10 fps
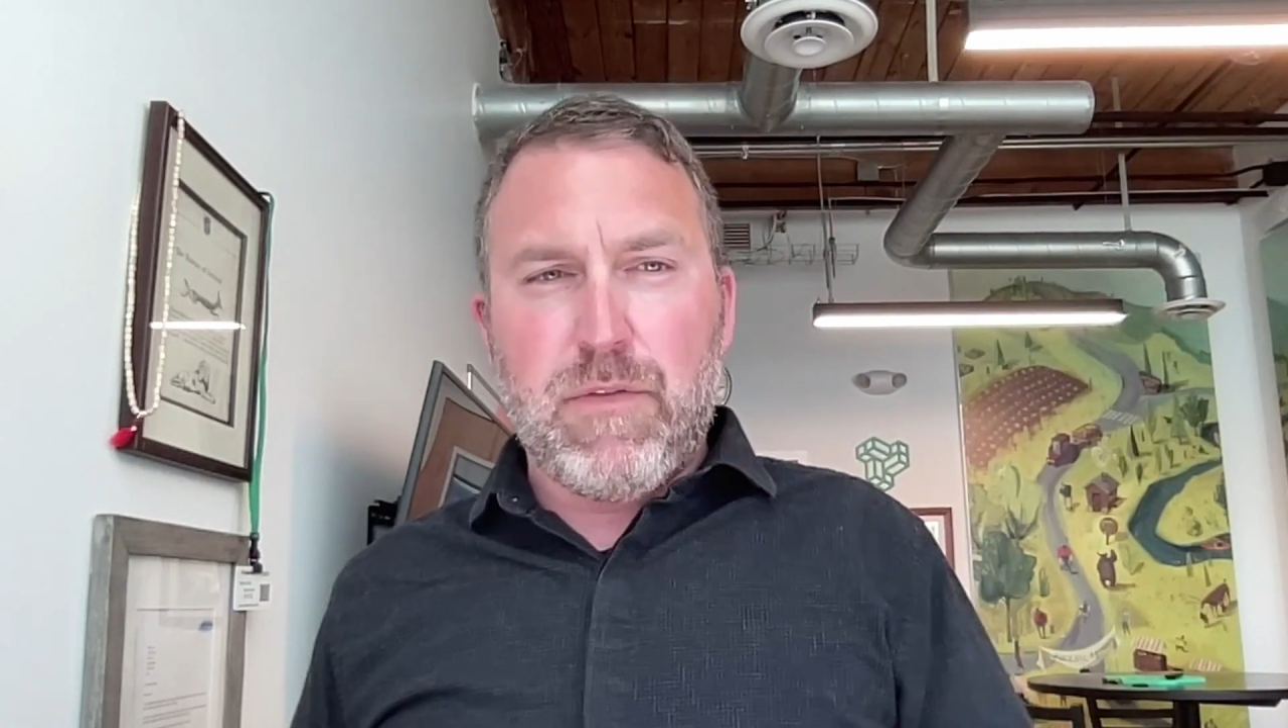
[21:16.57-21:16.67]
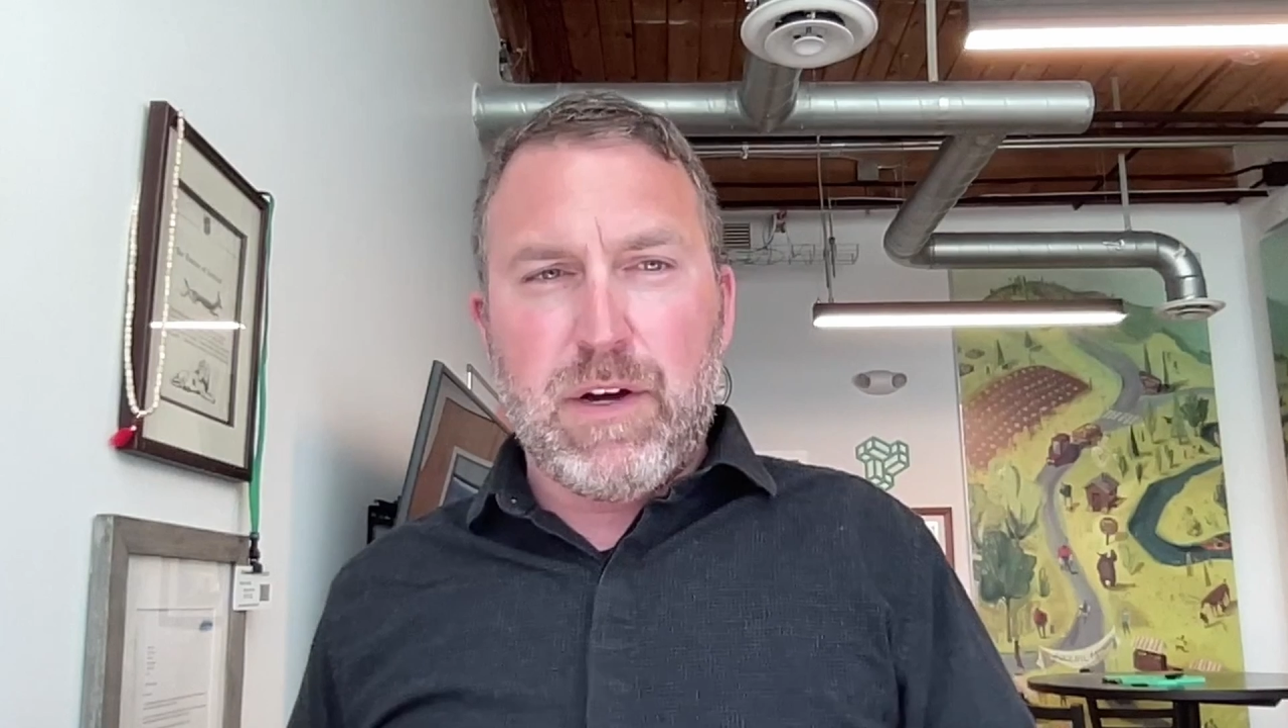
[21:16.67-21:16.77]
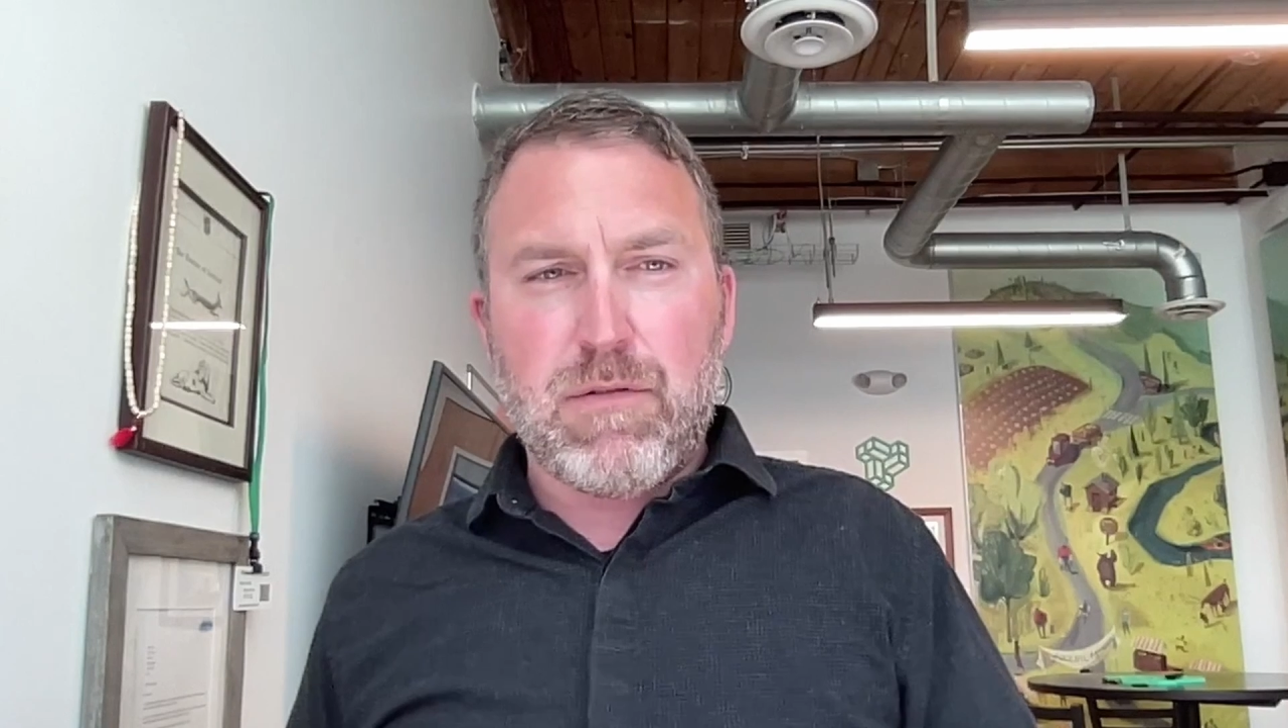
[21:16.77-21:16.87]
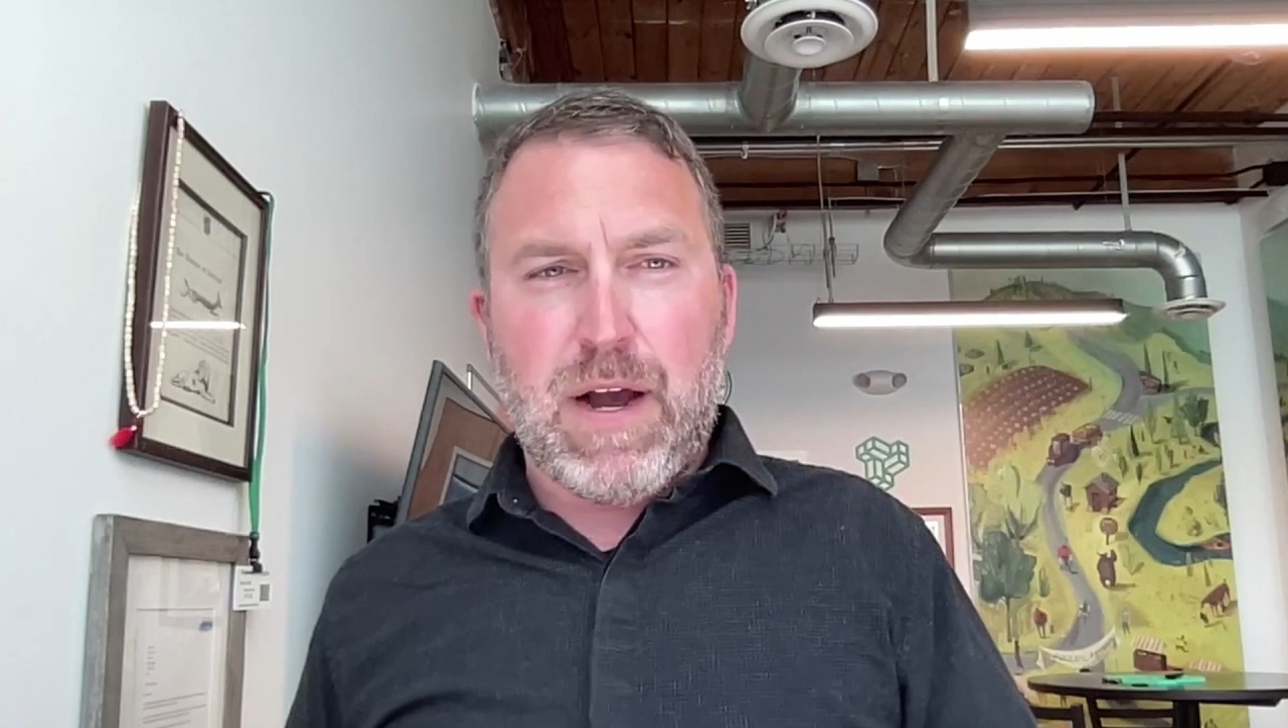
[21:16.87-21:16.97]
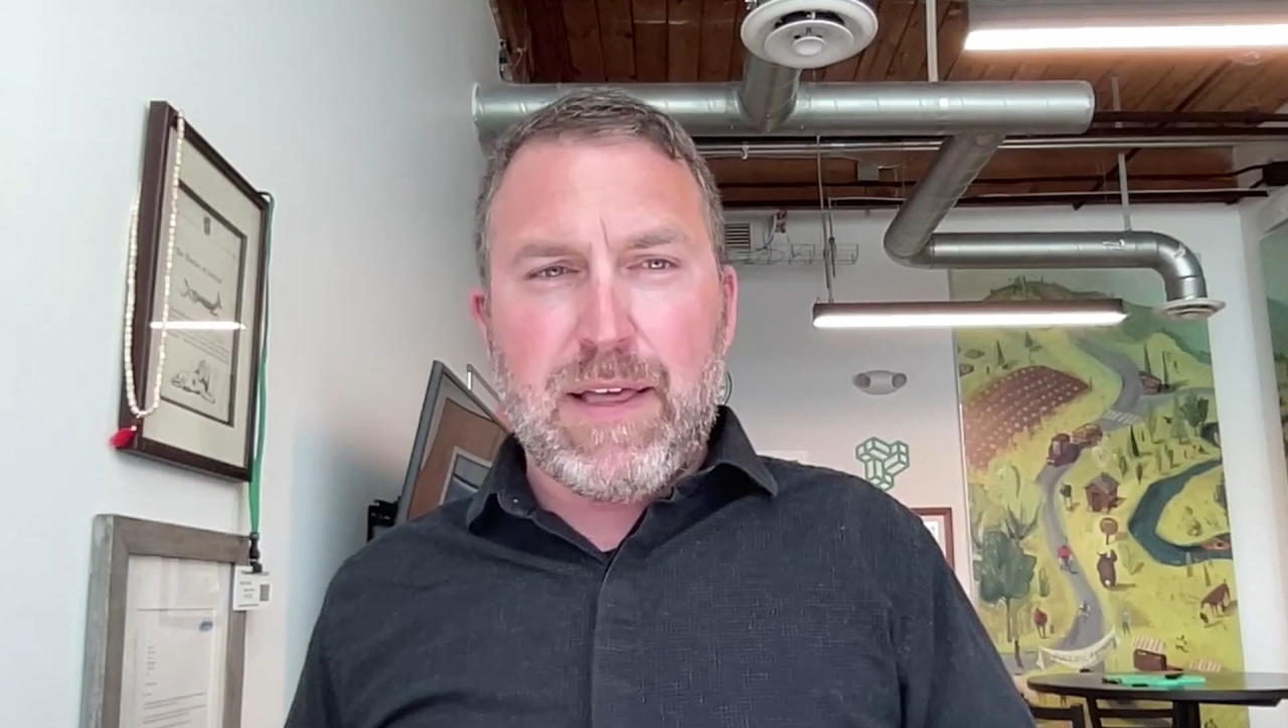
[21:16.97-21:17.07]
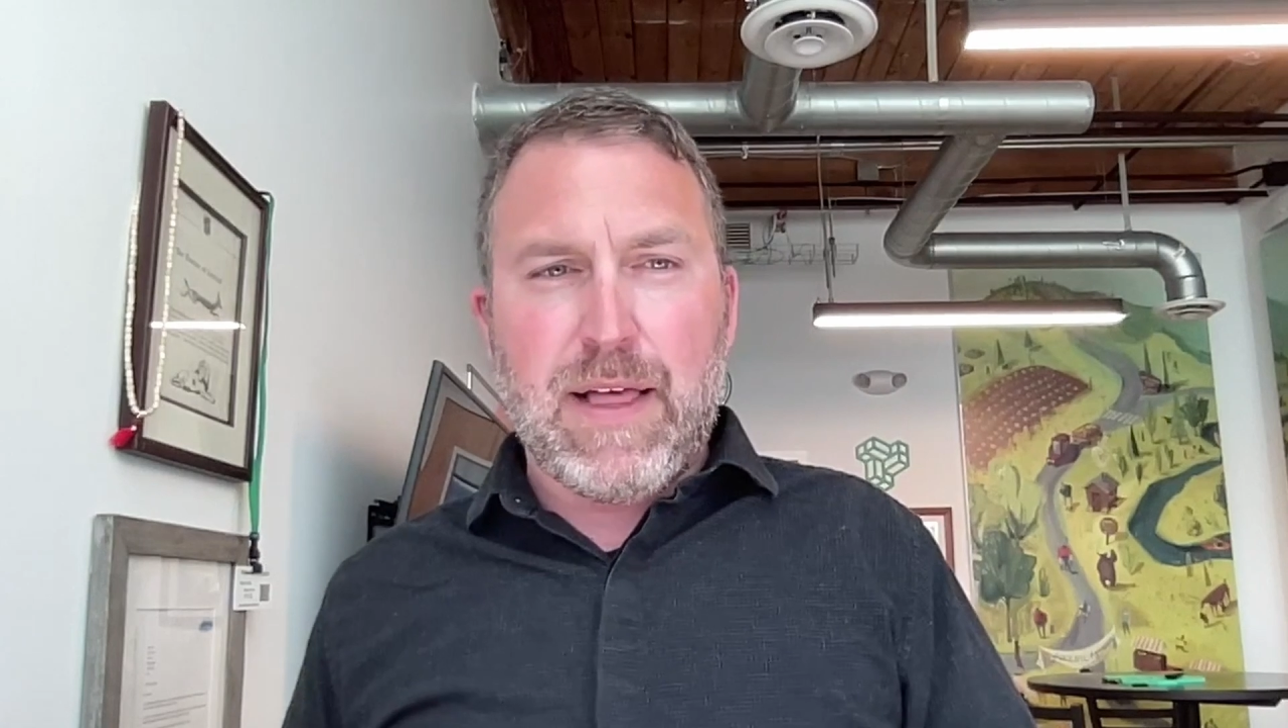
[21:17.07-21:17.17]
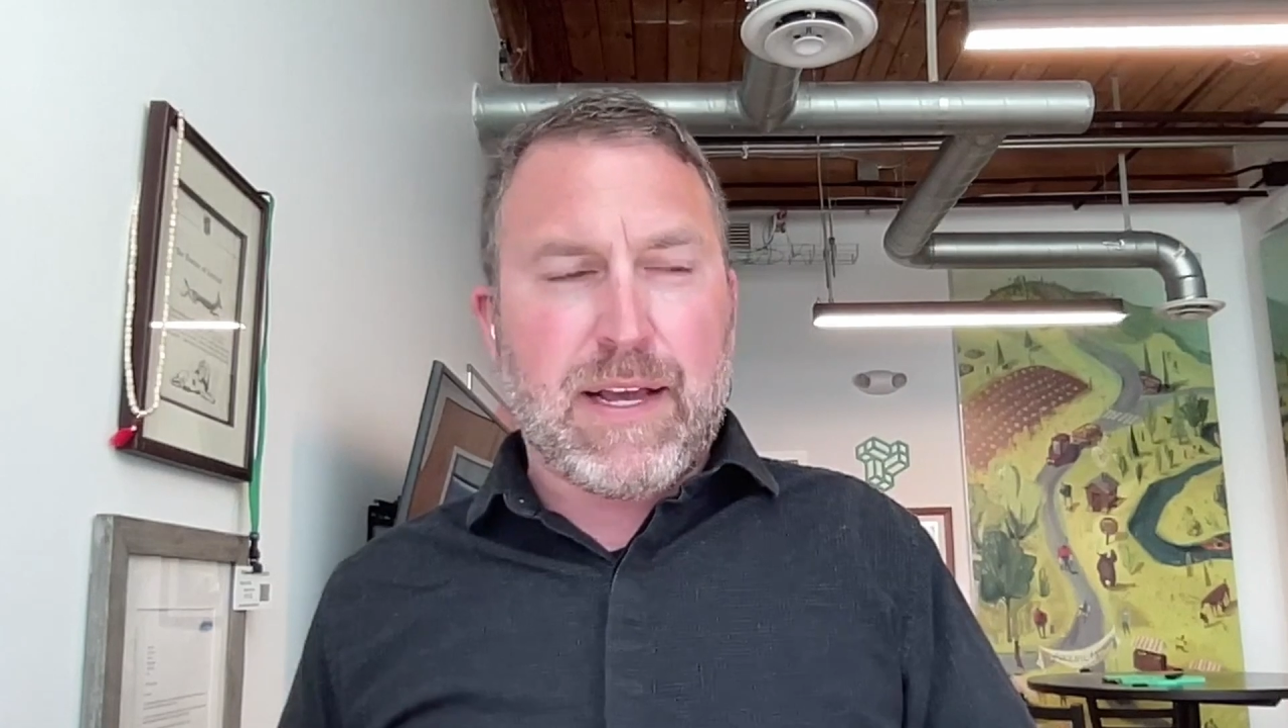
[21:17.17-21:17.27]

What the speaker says: of it, right?